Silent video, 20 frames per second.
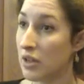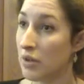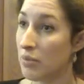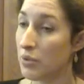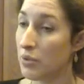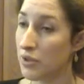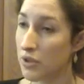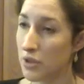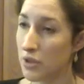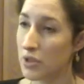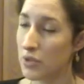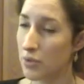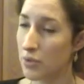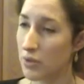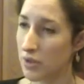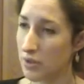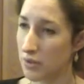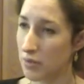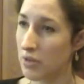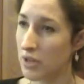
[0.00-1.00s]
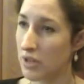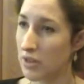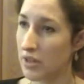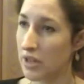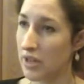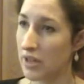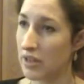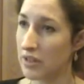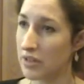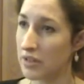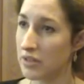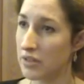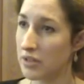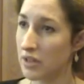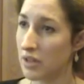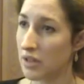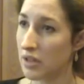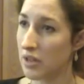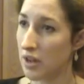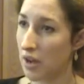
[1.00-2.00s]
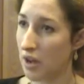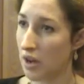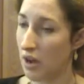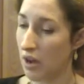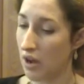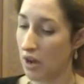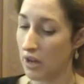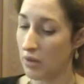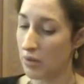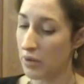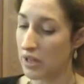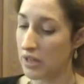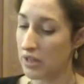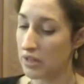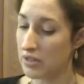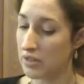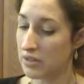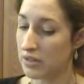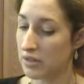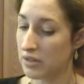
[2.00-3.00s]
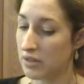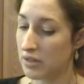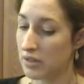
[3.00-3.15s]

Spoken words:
but those were the three things: highways,